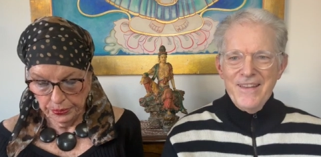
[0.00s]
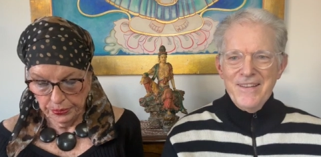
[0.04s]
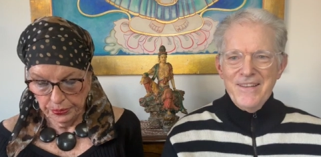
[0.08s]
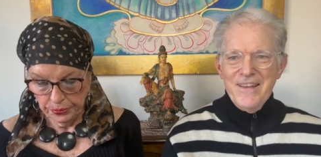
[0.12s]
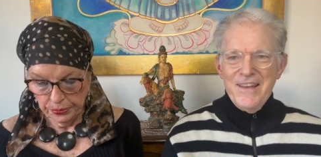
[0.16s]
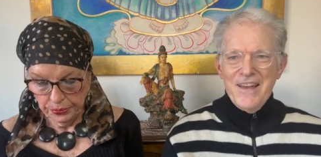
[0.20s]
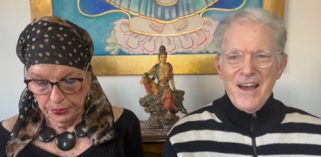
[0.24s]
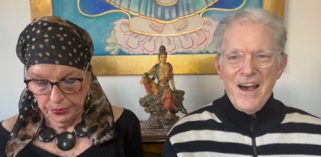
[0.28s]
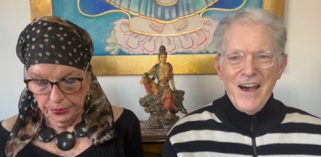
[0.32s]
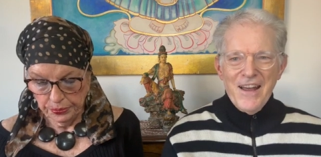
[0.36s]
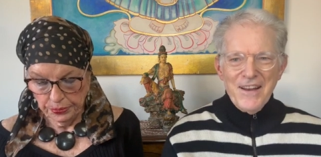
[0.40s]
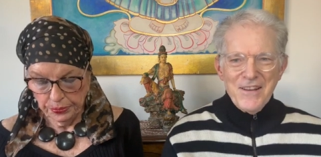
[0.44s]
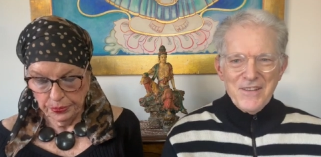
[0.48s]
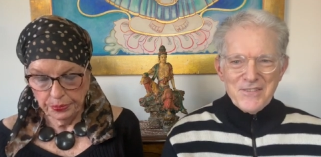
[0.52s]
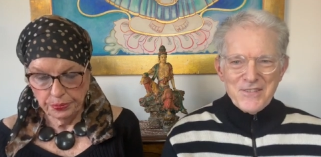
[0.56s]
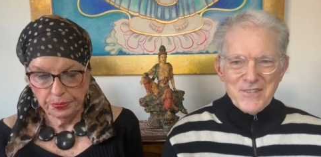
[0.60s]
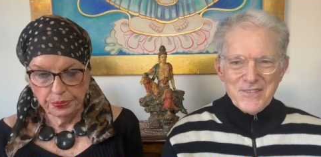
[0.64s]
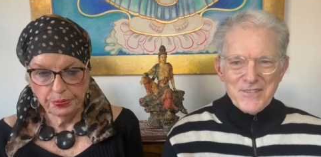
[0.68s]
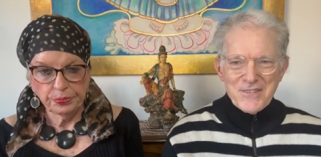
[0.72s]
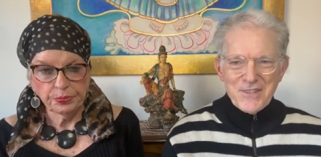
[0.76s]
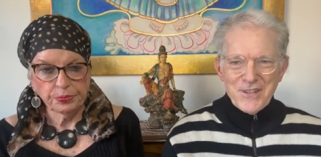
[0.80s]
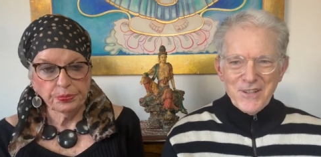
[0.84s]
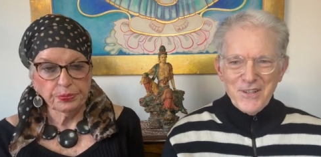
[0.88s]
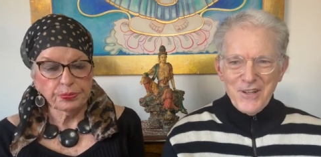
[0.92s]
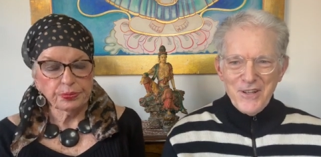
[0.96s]
Speaker 1: God is
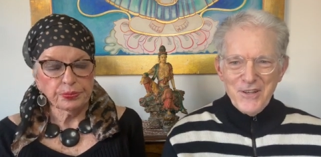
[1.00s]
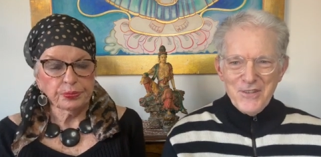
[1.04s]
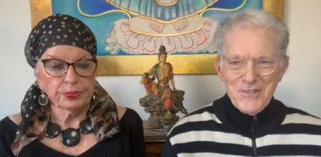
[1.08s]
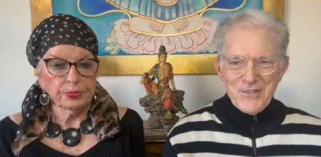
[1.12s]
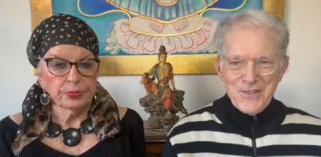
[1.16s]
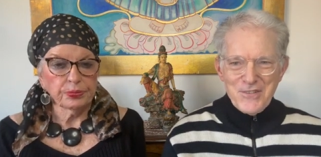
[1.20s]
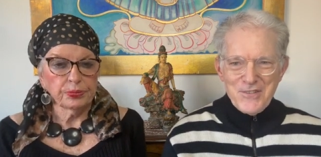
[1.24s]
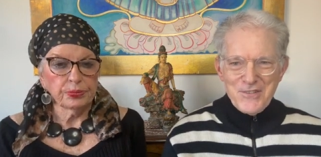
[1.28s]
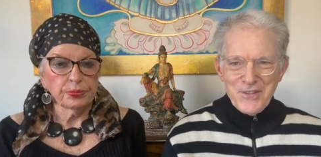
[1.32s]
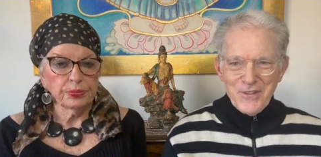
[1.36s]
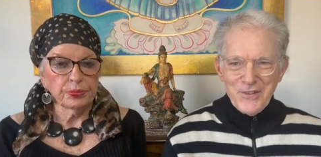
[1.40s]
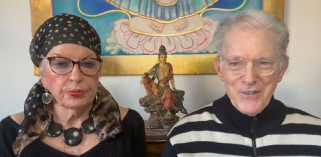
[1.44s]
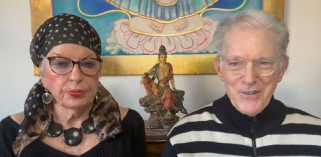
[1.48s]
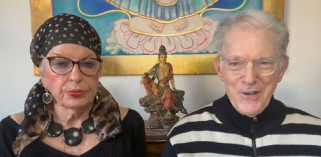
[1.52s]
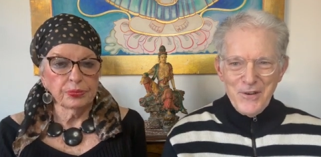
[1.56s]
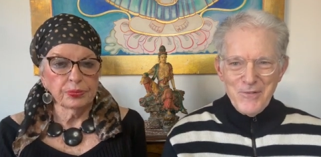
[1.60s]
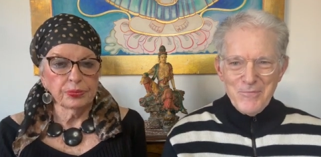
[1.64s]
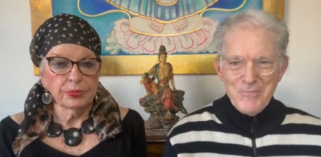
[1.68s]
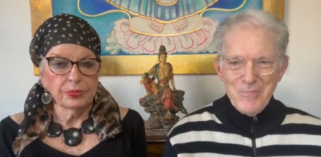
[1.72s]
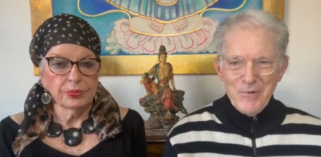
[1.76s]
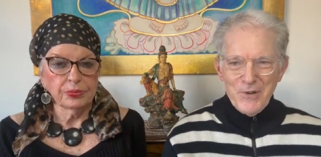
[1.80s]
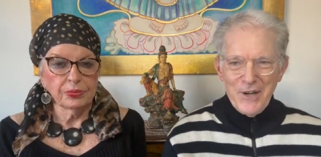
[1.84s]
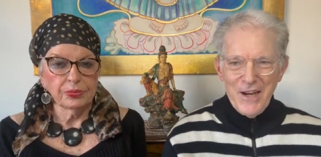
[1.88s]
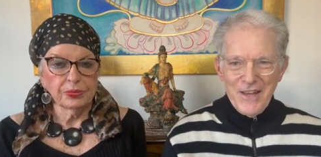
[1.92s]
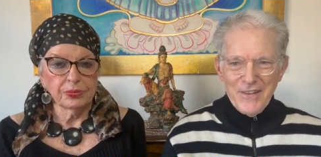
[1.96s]
as close as your
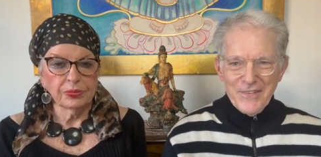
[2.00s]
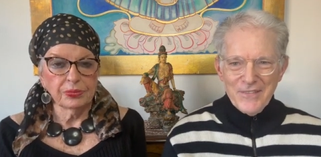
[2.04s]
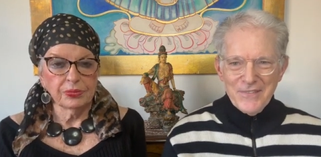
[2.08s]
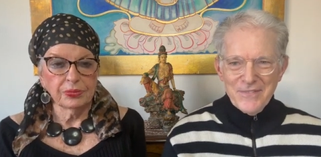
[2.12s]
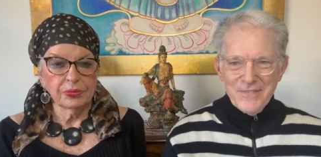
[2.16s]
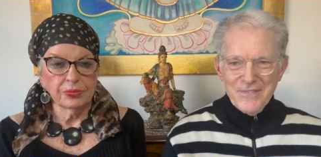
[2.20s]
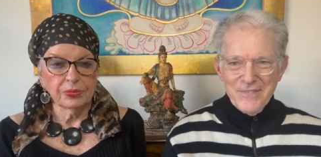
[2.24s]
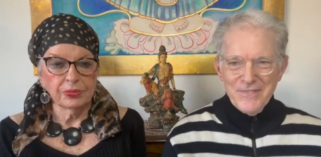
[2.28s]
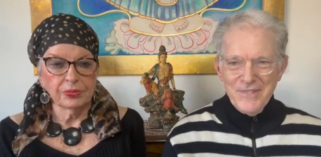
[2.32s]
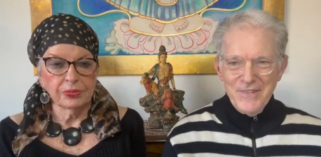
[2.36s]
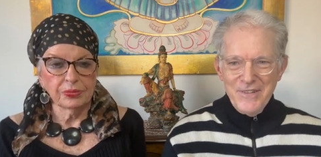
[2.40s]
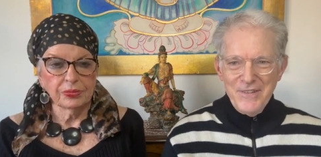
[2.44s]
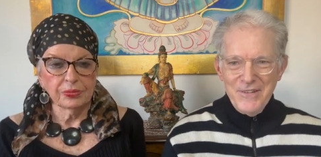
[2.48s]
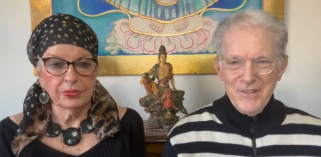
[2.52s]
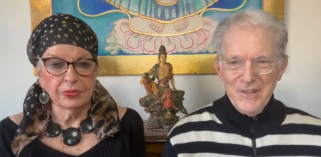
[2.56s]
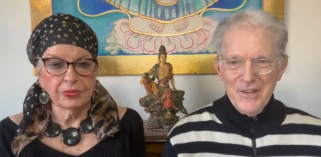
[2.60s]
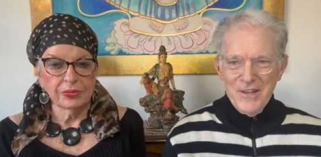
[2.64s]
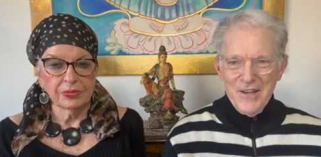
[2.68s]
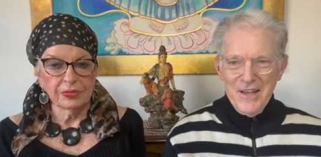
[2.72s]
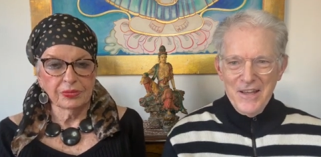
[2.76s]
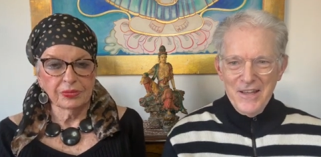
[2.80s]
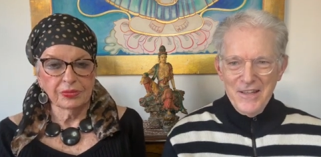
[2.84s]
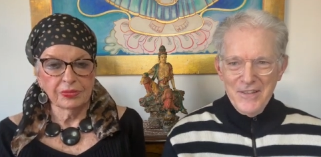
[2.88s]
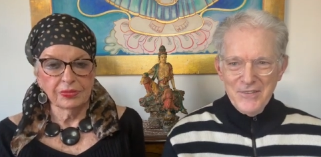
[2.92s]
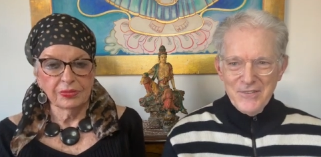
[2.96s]
own breath, you
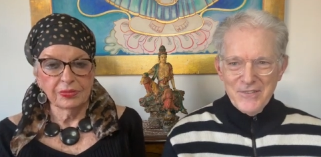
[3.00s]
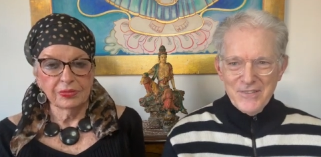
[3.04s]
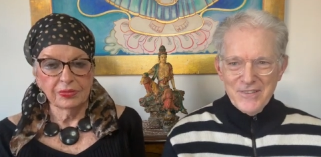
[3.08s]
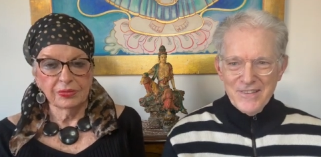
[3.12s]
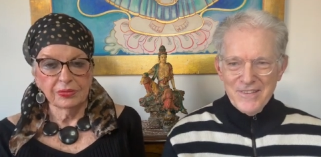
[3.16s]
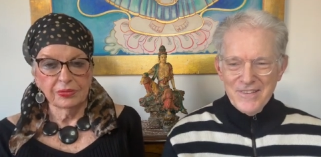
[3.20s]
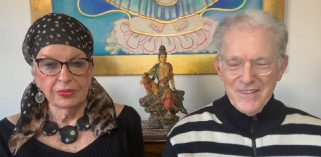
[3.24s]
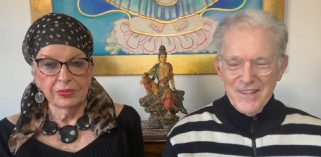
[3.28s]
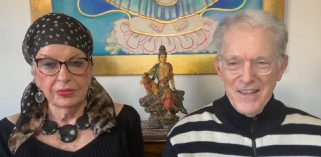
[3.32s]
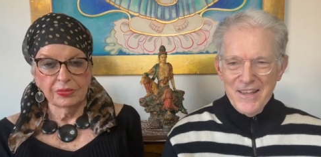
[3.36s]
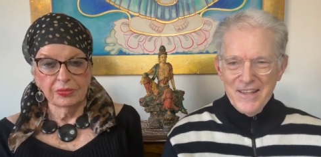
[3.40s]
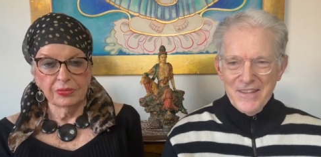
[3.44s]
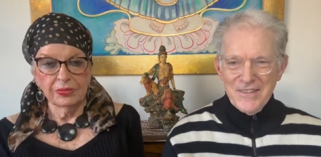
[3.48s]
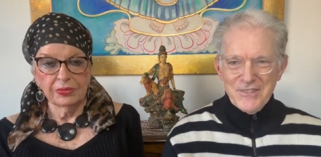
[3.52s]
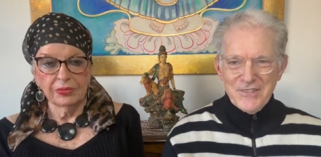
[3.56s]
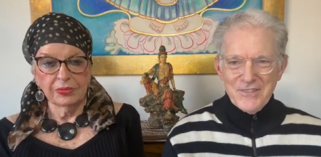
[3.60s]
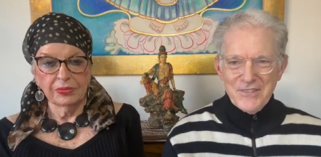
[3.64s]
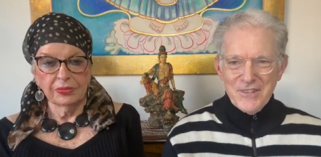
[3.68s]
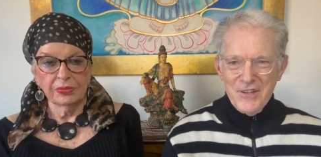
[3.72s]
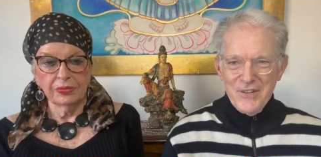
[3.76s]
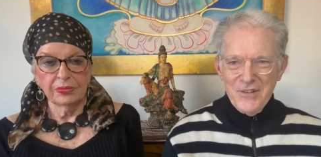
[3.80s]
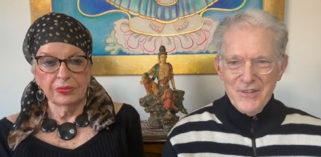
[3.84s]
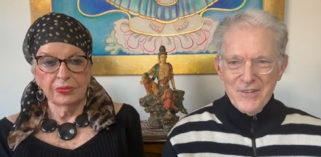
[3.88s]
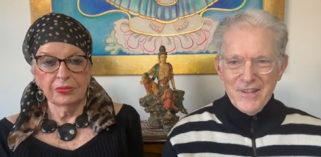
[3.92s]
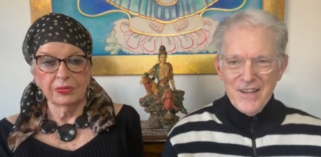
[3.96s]
guys. Like,
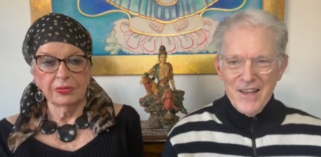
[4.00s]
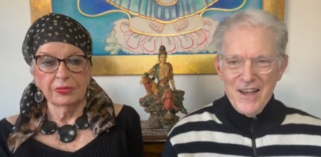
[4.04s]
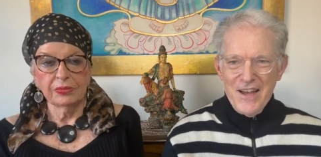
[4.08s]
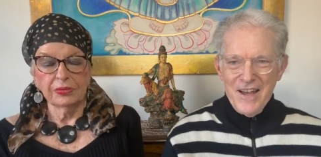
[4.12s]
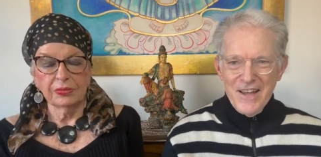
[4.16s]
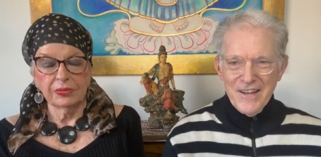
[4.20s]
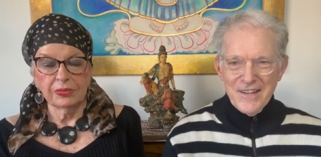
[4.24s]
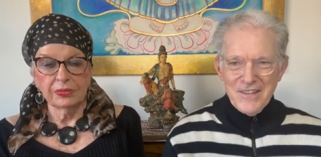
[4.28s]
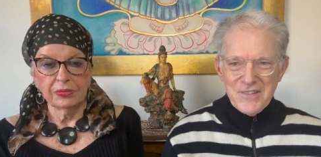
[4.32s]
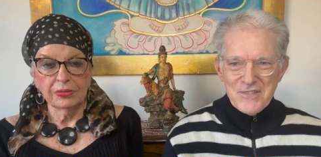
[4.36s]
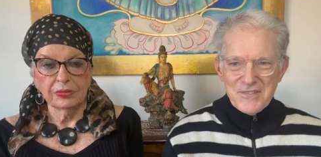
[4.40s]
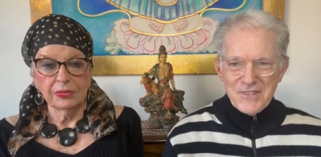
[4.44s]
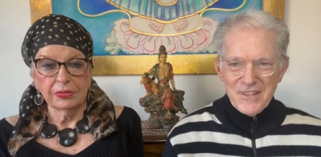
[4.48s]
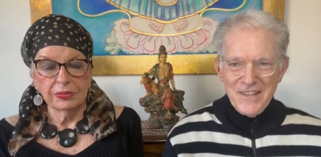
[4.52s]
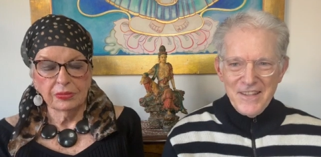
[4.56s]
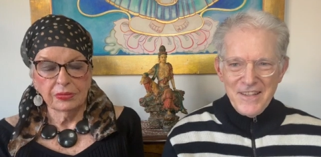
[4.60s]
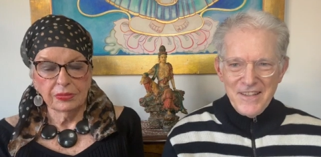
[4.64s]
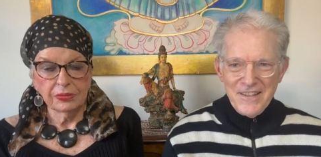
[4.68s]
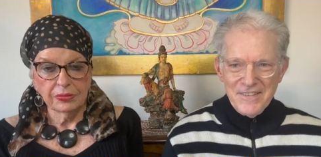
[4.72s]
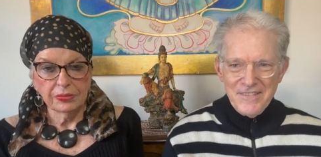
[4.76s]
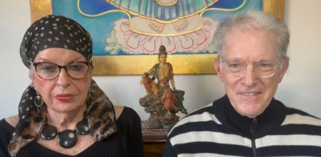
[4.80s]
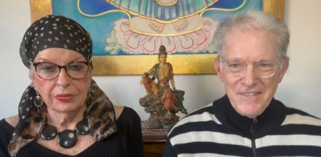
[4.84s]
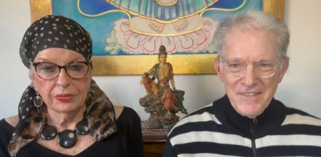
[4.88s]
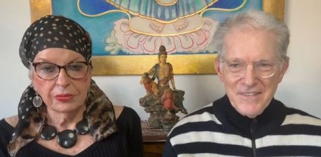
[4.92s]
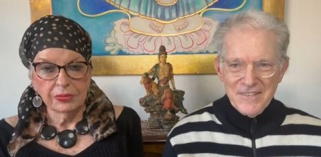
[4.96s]
so God is
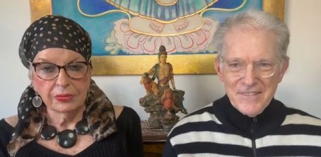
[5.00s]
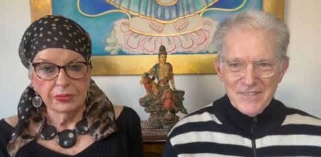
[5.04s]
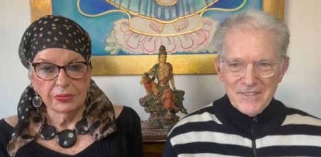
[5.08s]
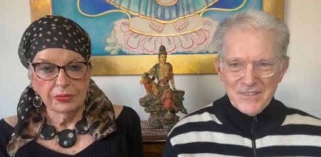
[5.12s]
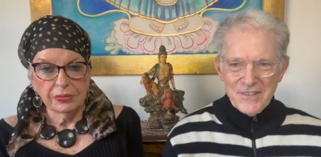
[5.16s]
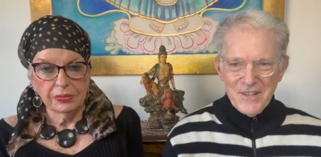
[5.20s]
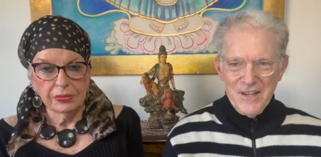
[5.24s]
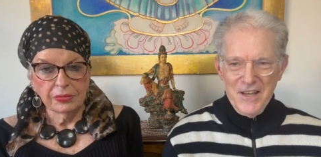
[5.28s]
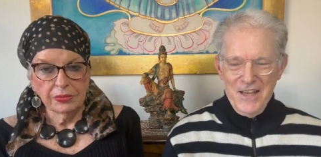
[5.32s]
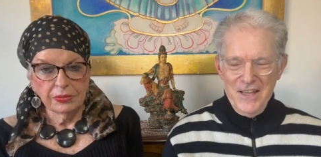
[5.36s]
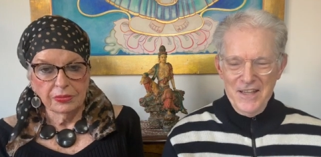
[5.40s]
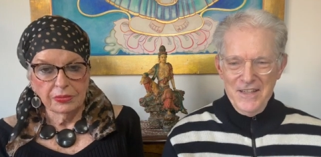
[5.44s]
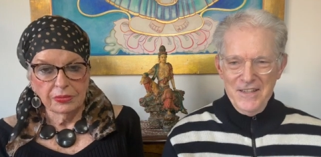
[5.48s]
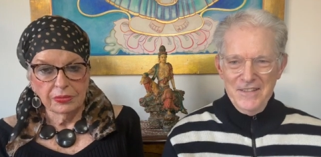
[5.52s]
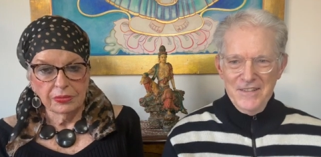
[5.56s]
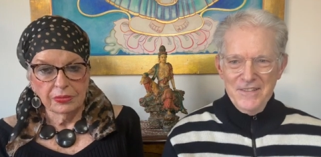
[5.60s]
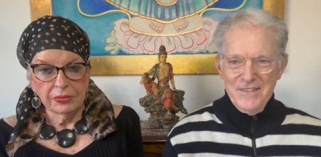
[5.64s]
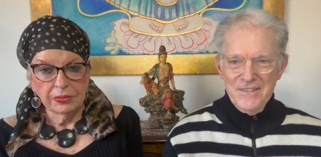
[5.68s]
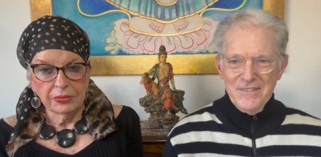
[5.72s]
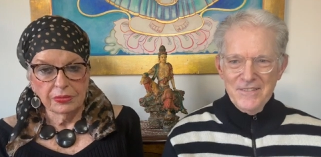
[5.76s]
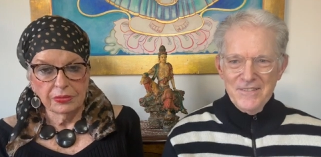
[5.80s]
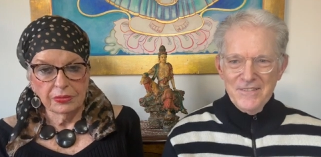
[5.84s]
inside.